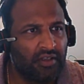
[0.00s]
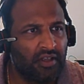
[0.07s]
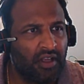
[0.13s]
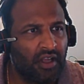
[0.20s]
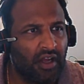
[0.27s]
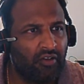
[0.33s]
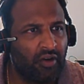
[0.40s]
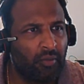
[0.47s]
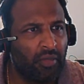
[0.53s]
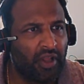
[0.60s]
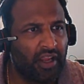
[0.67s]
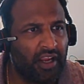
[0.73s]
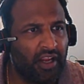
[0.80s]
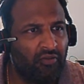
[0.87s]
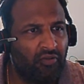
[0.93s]
Our
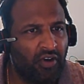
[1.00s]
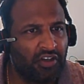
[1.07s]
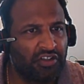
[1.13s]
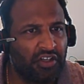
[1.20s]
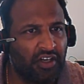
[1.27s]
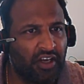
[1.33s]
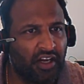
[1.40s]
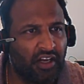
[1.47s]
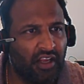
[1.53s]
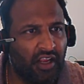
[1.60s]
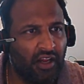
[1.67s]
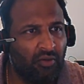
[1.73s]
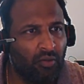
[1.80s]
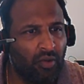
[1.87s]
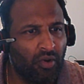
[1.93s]
plugin function get
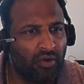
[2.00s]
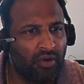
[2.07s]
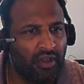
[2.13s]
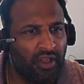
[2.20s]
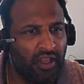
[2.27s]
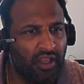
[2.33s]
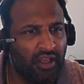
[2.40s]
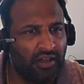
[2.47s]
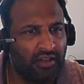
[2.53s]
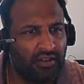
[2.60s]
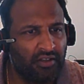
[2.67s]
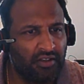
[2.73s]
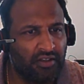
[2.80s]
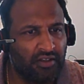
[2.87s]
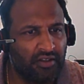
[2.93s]
invoked here.
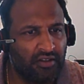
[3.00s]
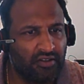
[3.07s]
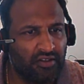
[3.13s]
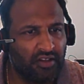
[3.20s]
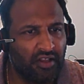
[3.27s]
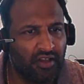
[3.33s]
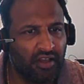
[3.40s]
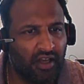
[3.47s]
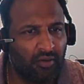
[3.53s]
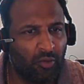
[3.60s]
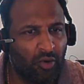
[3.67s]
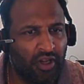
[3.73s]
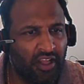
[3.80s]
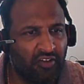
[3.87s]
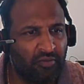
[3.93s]
So the
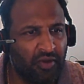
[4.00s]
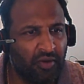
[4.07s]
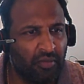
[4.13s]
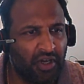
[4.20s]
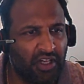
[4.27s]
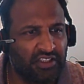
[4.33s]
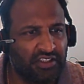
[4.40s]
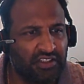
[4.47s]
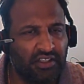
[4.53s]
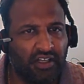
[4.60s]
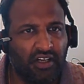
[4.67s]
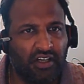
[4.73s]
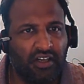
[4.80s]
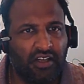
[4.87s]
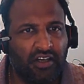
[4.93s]
amount has been passed
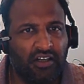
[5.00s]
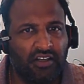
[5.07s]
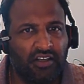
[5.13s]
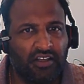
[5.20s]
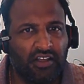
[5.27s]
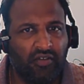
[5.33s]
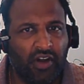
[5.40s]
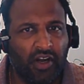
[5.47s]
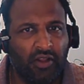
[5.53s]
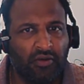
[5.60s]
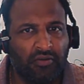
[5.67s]
and written the value.